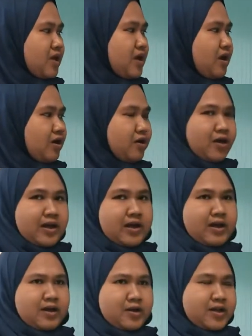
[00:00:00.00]

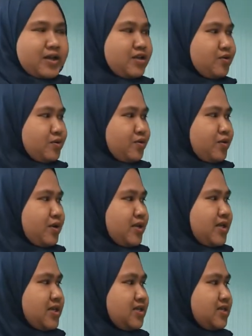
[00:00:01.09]
According to
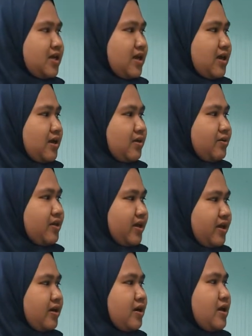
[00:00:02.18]
this
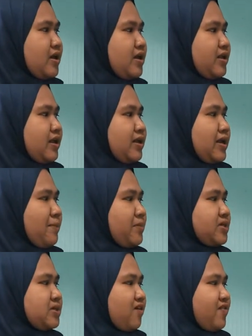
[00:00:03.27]
tier, the
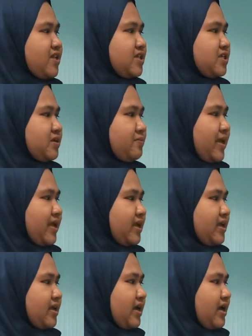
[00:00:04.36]
numbers of decision
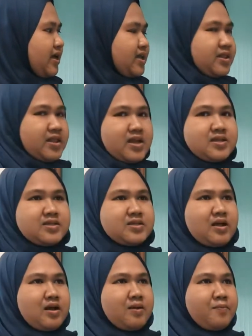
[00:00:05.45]
making it takes
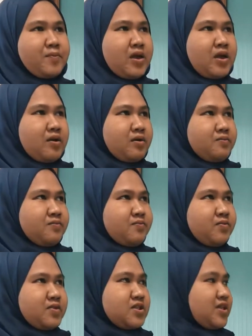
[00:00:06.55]

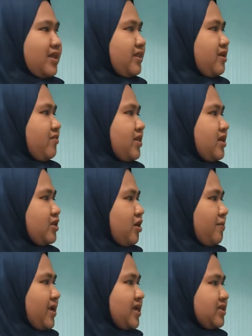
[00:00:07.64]
started with the
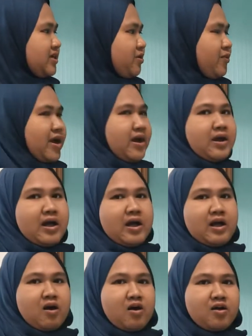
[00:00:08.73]
top manager, where
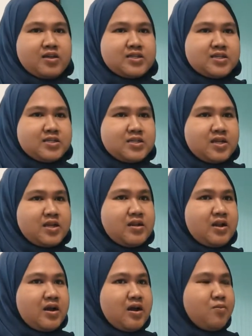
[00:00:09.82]
all
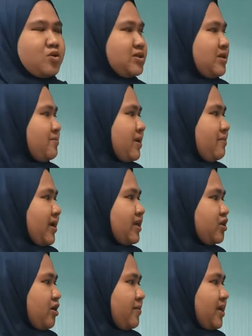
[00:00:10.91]
decisions are mostly made by
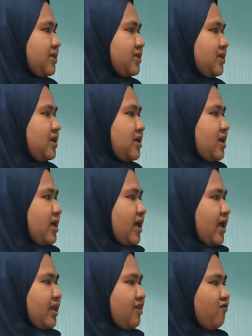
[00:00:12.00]
the top manager,
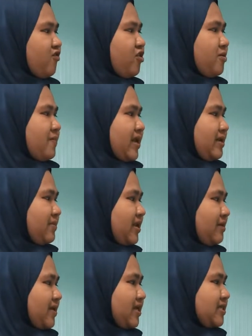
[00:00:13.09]
and then followed by the
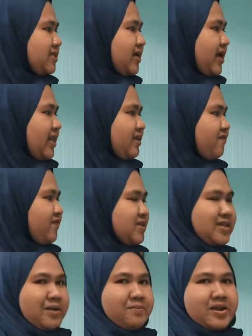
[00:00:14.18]
middle manager and the
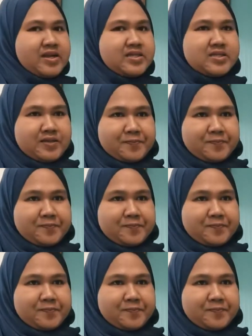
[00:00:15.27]
first line manager.